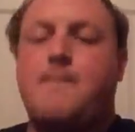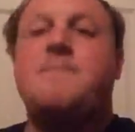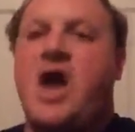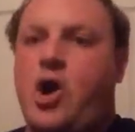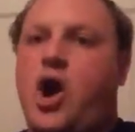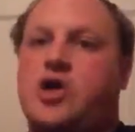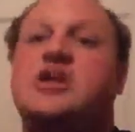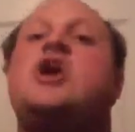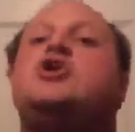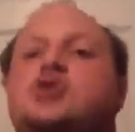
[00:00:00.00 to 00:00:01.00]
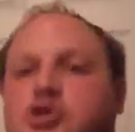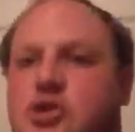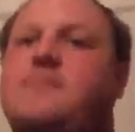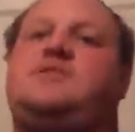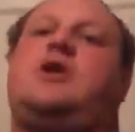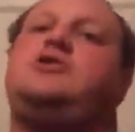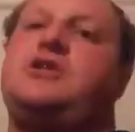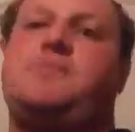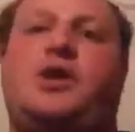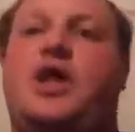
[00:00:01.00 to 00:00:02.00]
Male guards strip
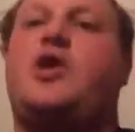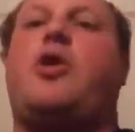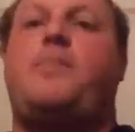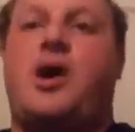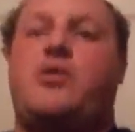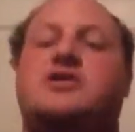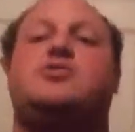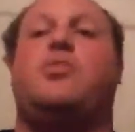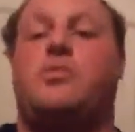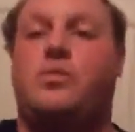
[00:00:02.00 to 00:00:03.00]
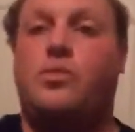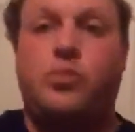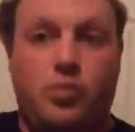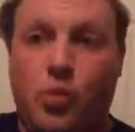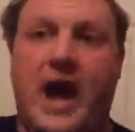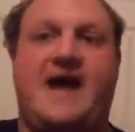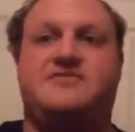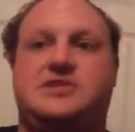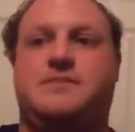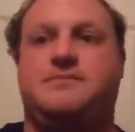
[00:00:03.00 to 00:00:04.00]
searching political opponents'
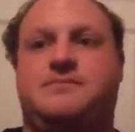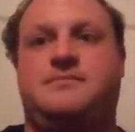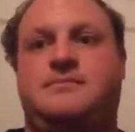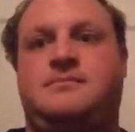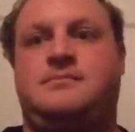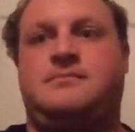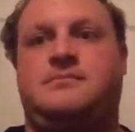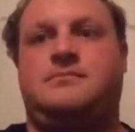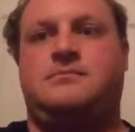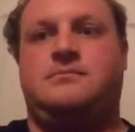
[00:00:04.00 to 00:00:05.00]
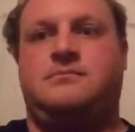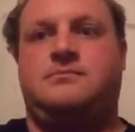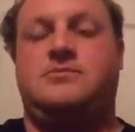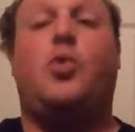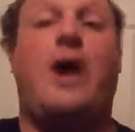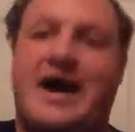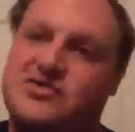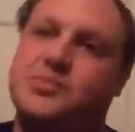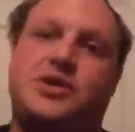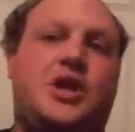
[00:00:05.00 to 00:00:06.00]
wives. The wives
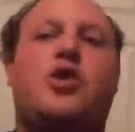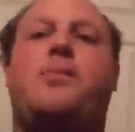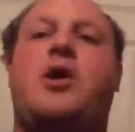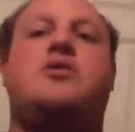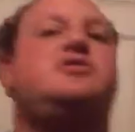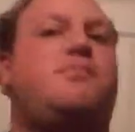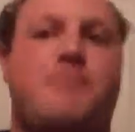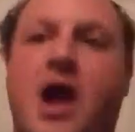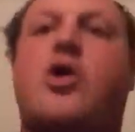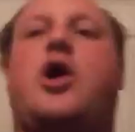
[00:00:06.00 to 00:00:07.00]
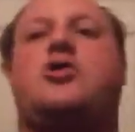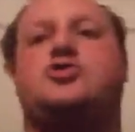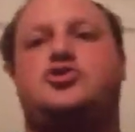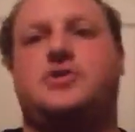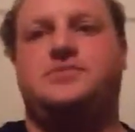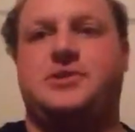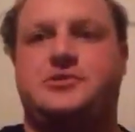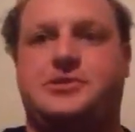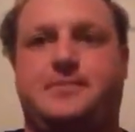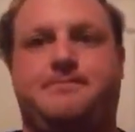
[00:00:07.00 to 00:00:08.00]
of political opponents, male guards are strip
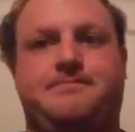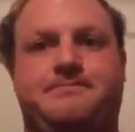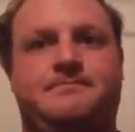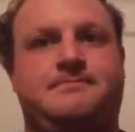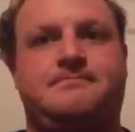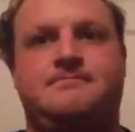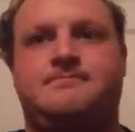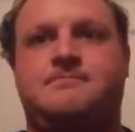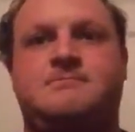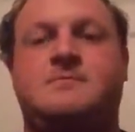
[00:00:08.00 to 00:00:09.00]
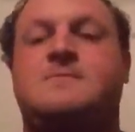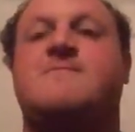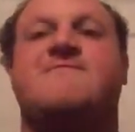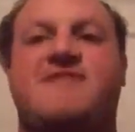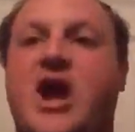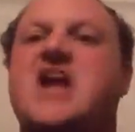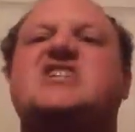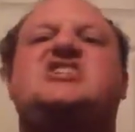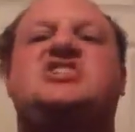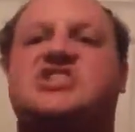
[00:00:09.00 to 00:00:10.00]
searching them. Very
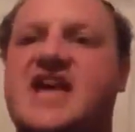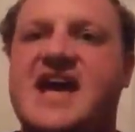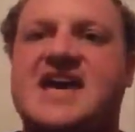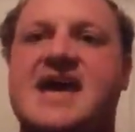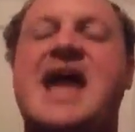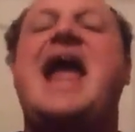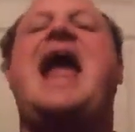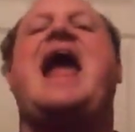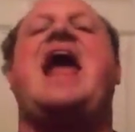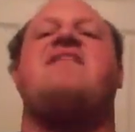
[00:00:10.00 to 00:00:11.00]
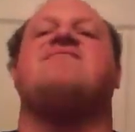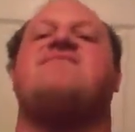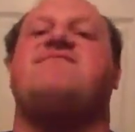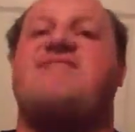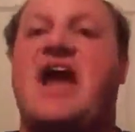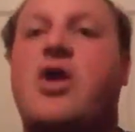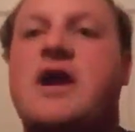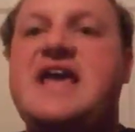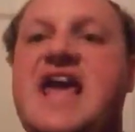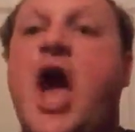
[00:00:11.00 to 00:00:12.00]
sick and
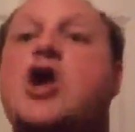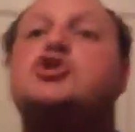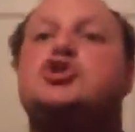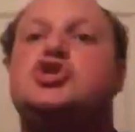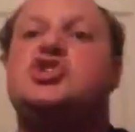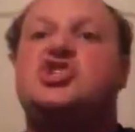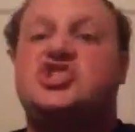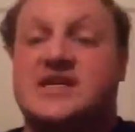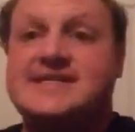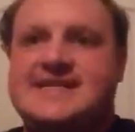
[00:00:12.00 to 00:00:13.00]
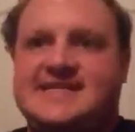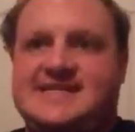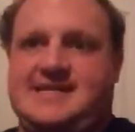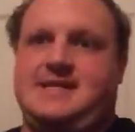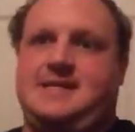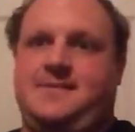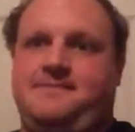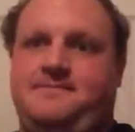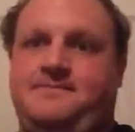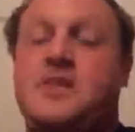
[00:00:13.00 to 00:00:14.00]
very sadistic.
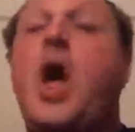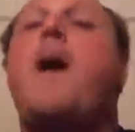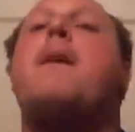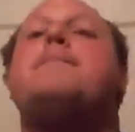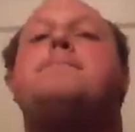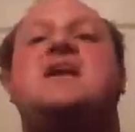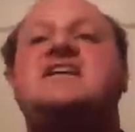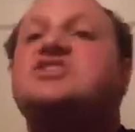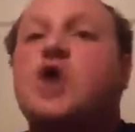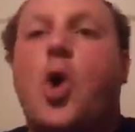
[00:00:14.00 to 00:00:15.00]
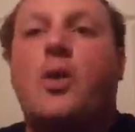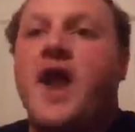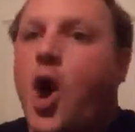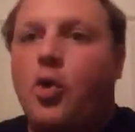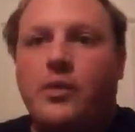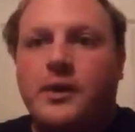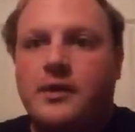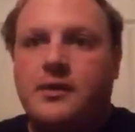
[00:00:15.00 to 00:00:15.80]
But it's going on.